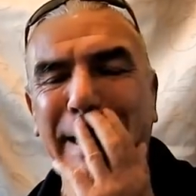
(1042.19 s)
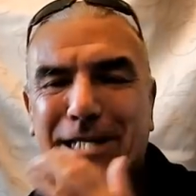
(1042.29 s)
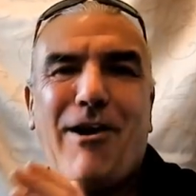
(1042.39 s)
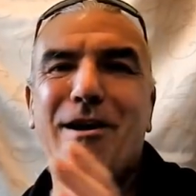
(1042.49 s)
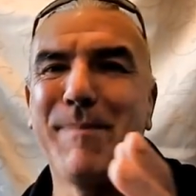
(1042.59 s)

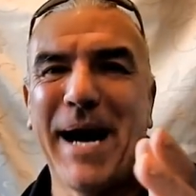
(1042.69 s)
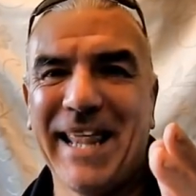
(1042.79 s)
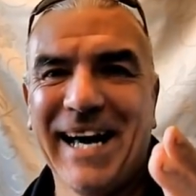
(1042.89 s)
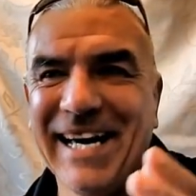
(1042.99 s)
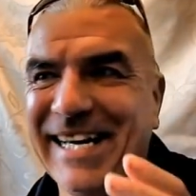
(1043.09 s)
Sorry about
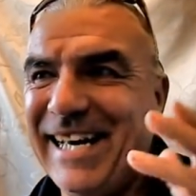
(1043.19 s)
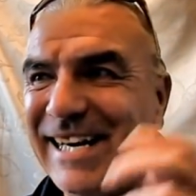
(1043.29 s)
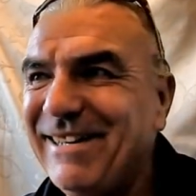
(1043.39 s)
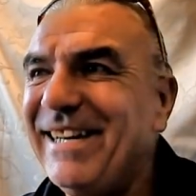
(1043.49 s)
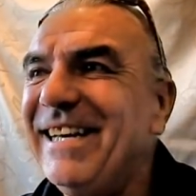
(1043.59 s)
that, you
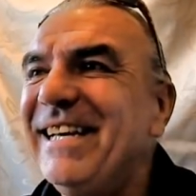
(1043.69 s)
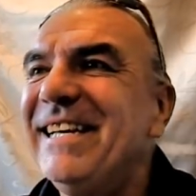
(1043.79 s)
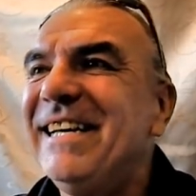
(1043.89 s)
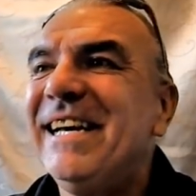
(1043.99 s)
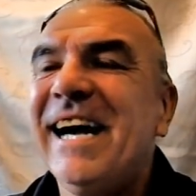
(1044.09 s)
know.
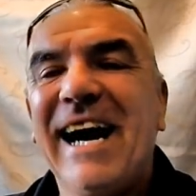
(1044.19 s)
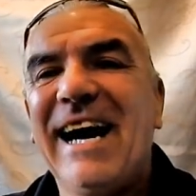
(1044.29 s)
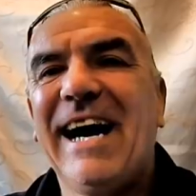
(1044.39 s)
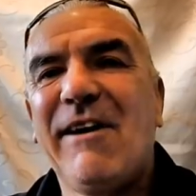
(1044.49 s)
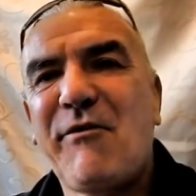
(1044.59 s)

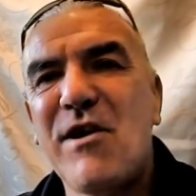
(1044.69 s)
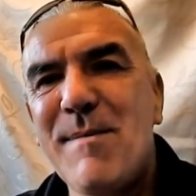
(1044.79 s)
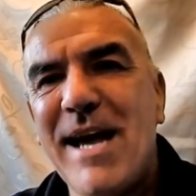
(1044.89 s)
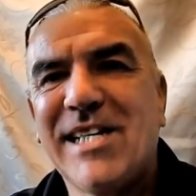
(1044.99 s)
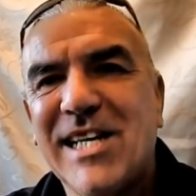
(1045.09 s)
Our
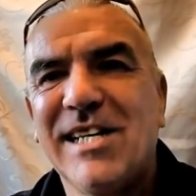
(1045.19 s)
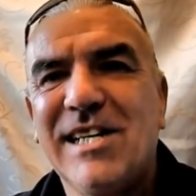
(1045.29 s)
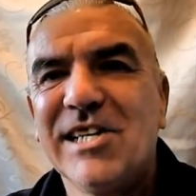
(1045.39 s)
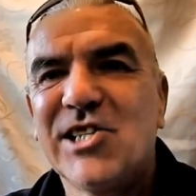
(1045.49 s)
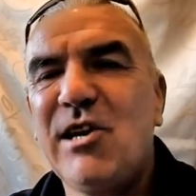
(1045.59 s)

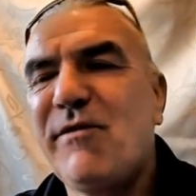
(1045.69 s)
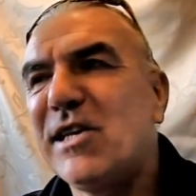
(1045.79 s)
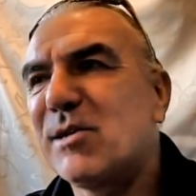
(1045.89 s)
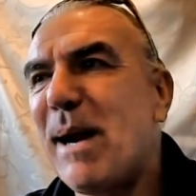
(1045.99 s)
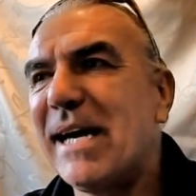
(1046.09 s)
Freemasons chief
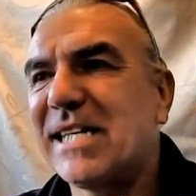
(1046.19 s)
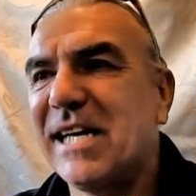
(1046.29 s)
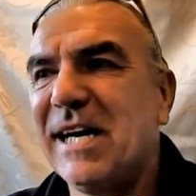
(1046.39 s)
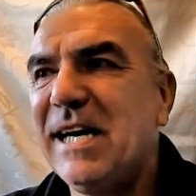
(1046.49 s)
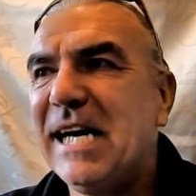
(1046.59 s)

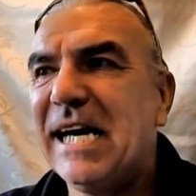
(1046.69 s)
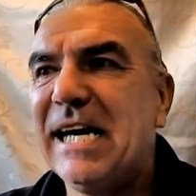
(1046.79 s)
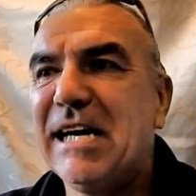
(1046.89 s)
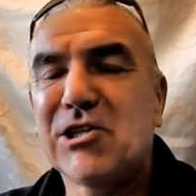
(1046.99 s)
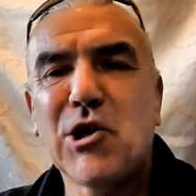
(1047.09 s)
inspector
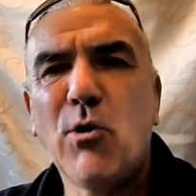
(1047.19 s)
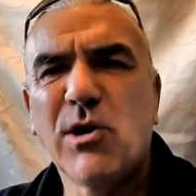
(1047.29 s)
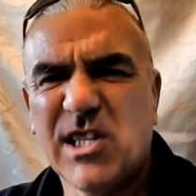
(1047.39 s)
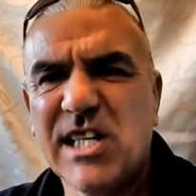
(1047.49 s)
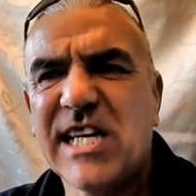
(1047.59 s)
has told
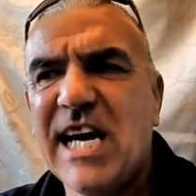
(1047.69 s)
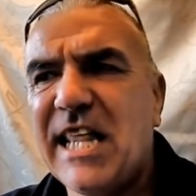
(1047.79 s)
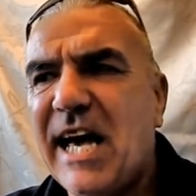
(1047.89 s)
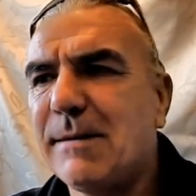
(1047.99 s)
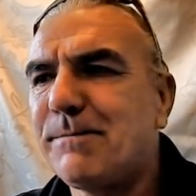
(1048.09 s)
us to say
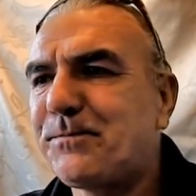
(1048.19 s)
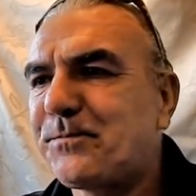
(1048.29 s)
that.